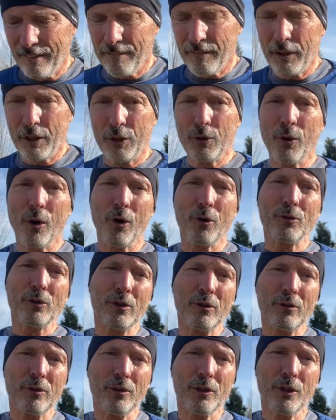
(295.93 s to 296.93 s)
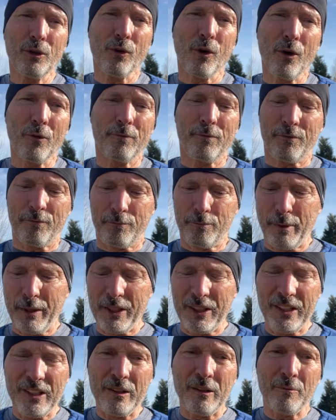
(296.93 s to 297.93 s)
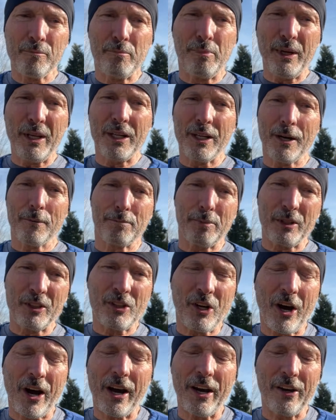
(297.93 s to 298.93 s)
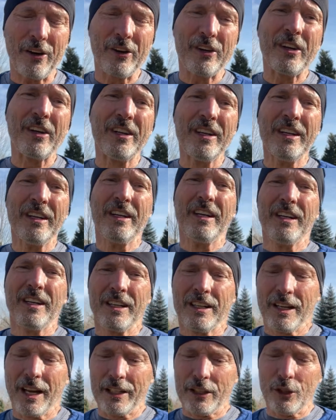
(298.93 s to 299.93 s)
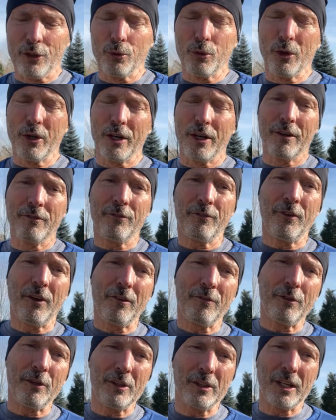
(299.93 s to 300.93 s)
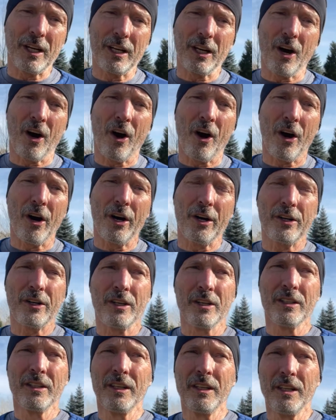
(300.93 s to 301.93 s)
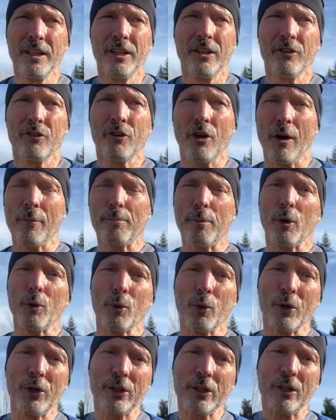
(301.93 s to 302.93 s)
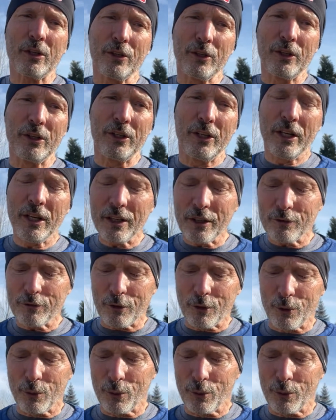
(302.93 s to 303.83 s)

you won't be beat up and tired like you would have if you'd done a hard tempo work or interval